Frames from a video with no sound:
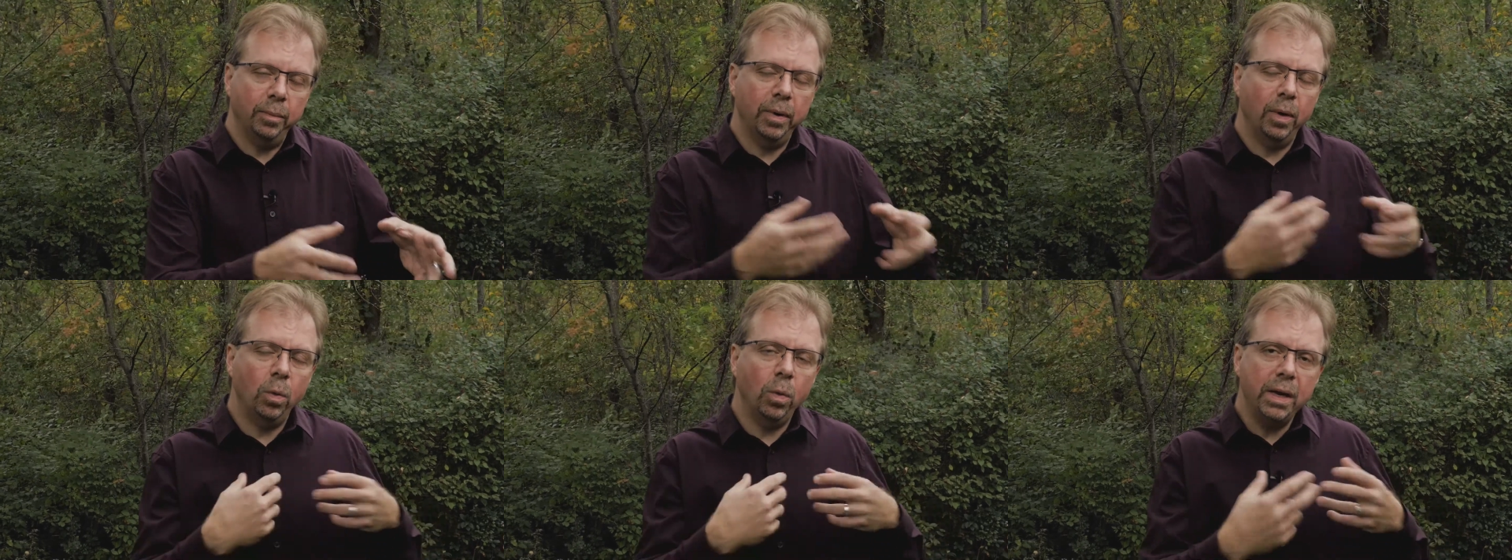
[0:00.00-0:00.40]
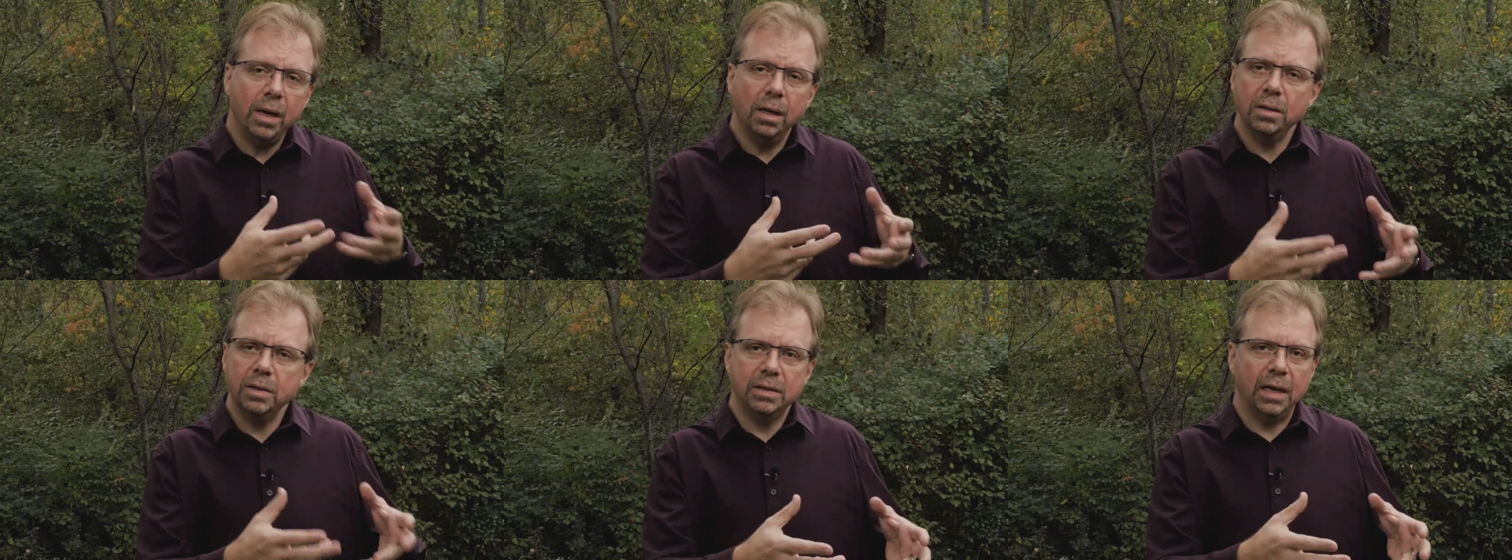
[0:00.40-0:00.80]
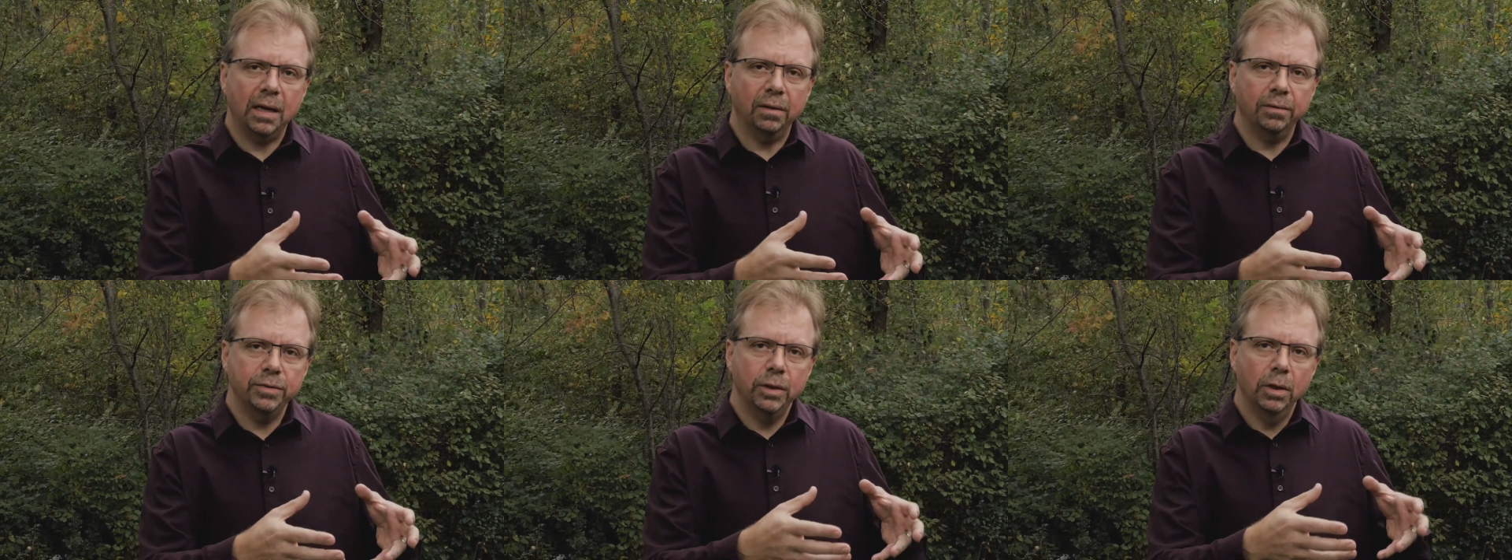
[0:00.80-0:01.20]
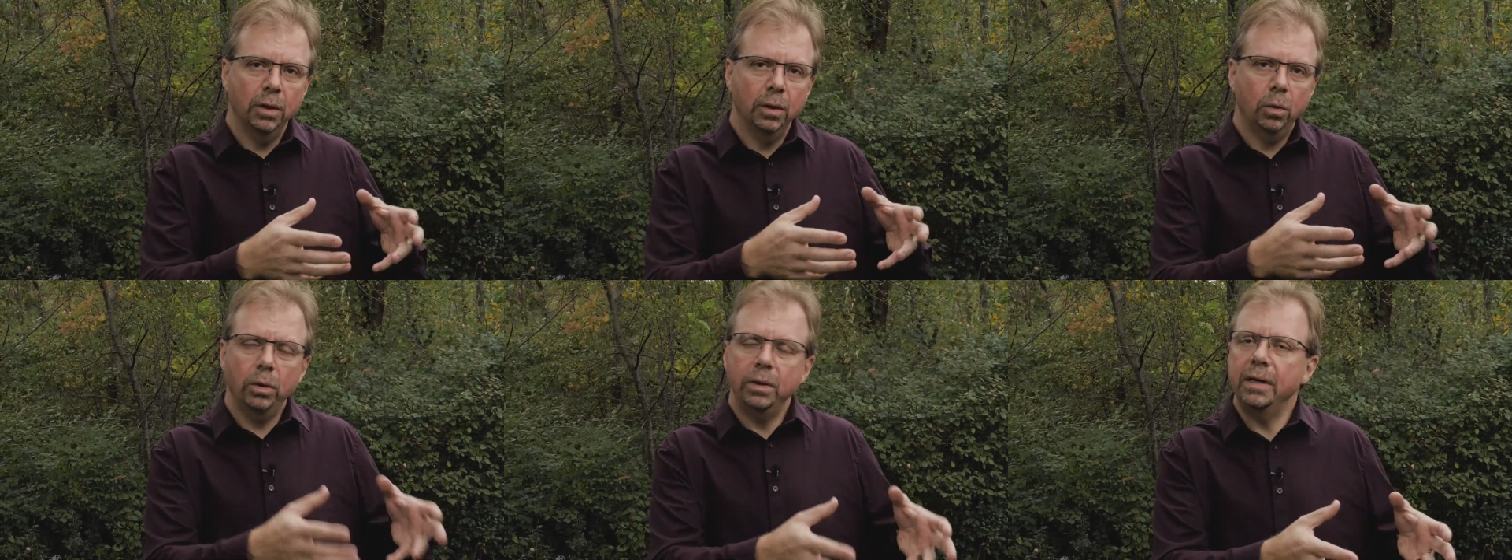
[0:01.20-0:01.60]
but we ourselves
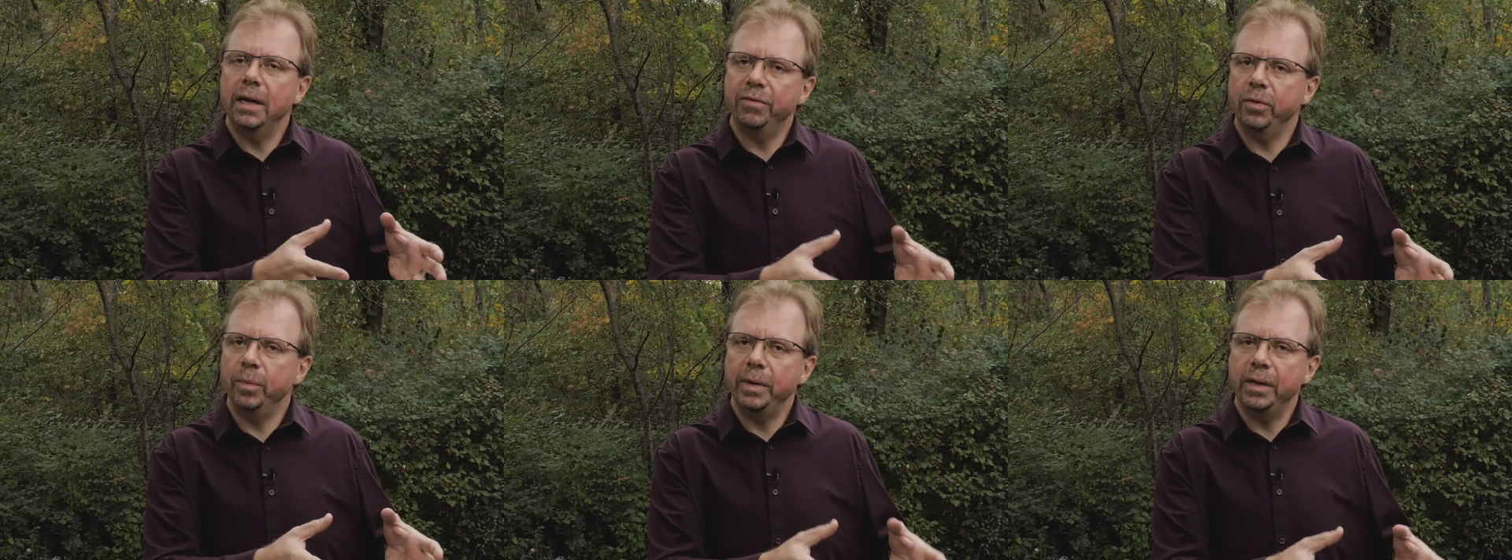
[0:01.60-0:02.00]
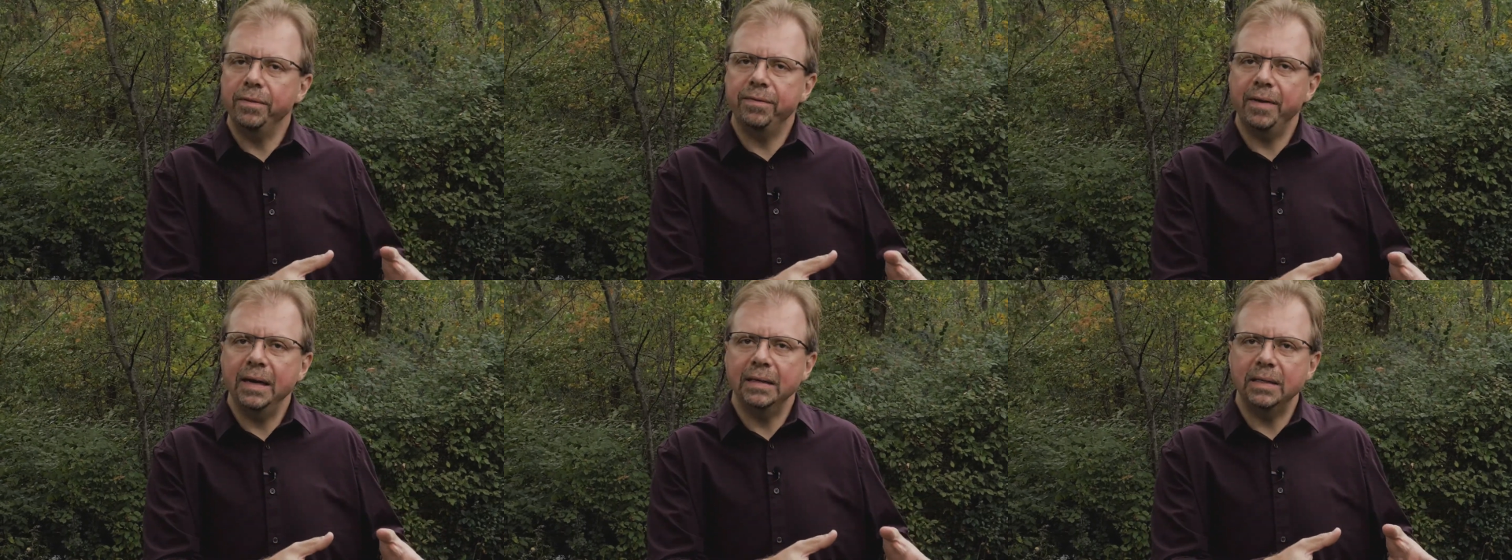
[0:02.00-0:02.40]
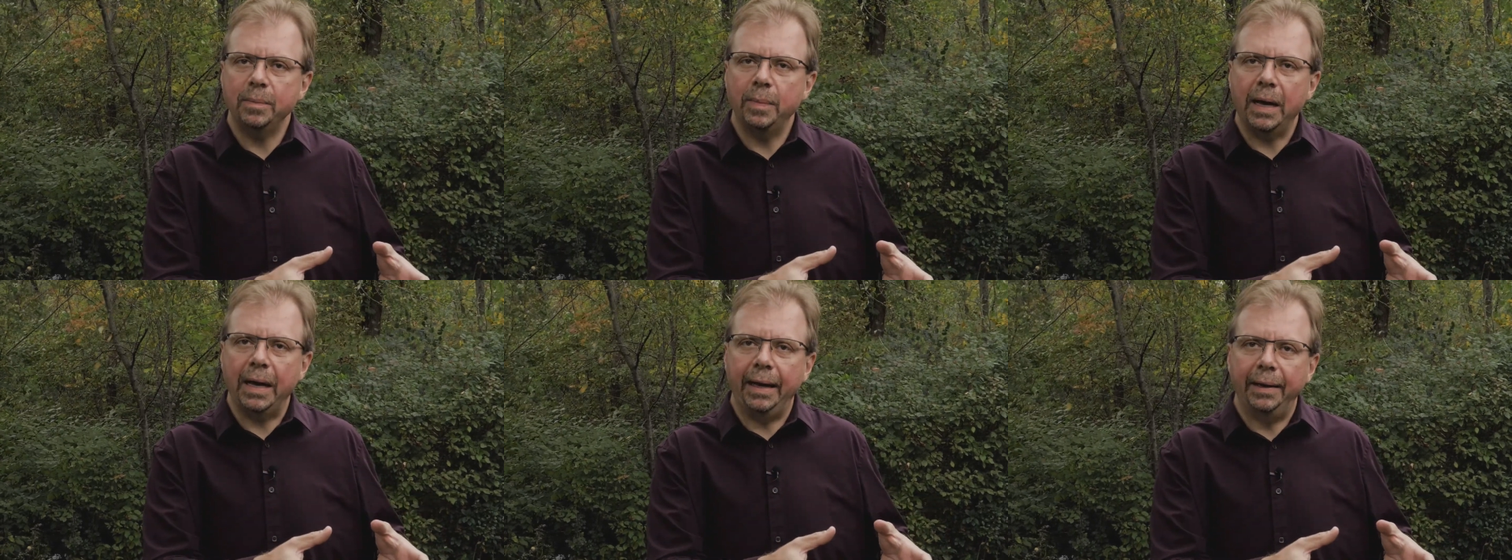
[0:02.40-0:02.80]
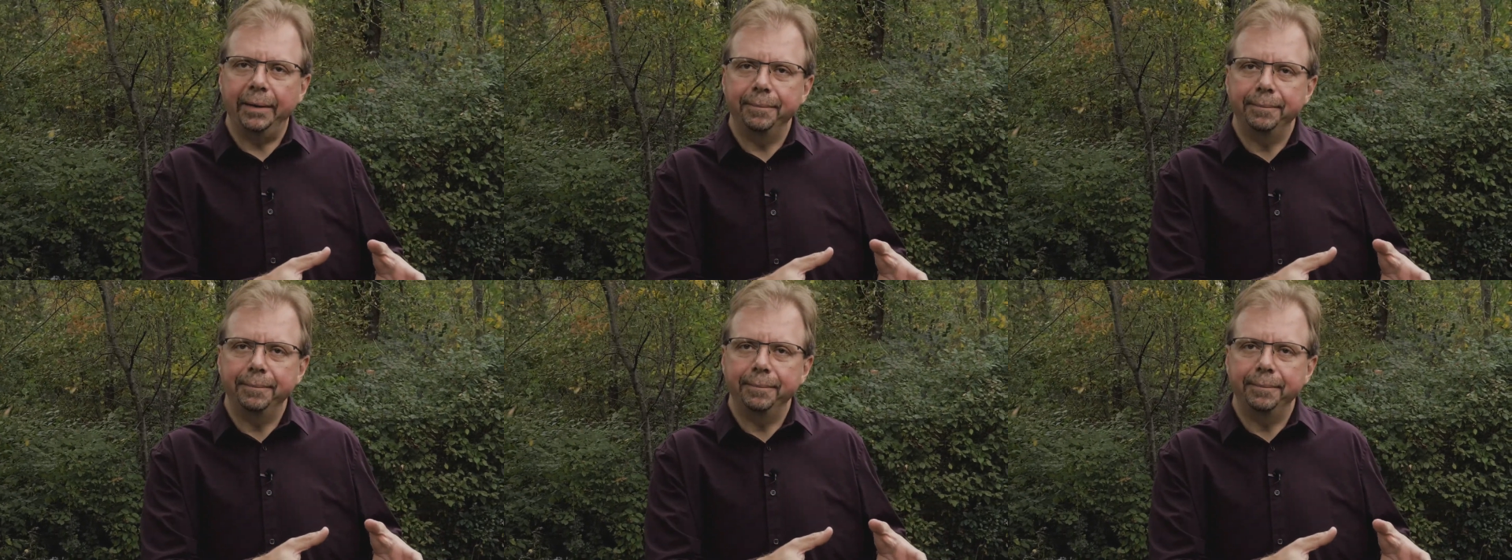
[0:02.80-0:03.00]
would never be affected by it.